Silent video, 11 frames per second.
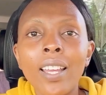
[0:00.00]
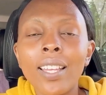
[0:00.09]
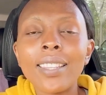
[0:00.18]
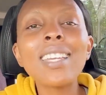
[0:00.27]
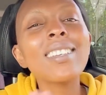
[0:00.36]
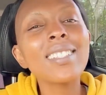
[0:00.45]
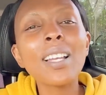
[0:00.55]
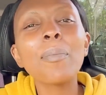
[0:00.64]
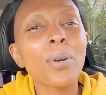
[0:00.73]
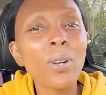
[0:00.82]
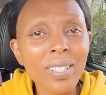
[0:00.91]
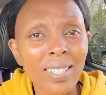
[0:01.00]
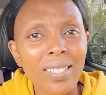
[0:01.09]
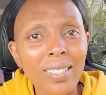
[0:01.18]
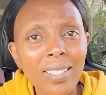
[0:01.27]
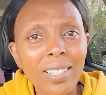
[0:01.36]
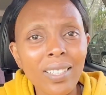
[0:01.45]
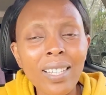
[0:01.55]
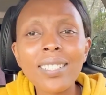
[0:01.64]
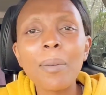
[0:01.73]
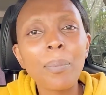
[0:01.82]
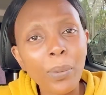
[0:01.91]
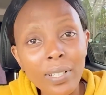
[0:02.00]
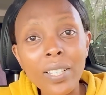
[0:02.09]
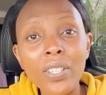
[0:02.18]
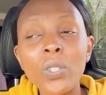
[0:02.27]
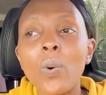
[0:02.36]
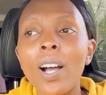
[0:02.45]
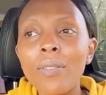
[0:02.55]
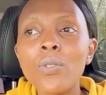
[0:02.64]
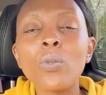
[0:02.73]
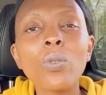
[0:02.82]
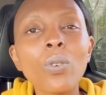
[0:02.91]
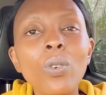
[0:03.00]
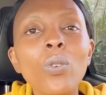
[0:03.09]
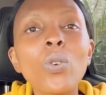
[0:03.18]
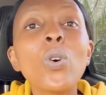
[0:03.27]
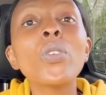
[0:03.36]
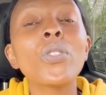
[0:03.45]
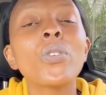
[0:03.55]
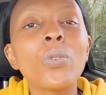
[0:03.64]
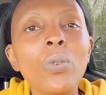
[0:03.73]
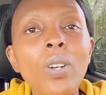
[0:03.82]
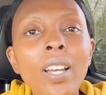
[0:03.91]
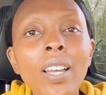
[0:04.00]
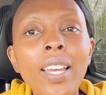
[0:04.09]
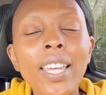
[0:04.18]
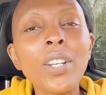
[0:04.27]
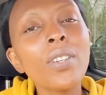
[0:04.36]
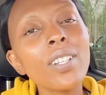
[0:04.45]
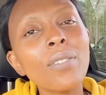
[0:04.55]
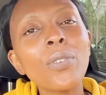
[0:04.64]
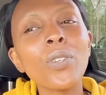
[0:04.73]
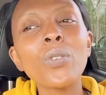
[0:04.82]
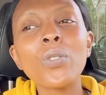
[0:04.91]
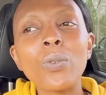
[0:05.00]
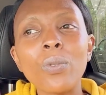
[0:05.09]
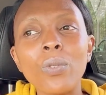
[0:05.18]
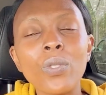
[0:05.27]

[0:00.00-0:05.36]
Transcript: There is a process. There is a process you have to go through in order for you to,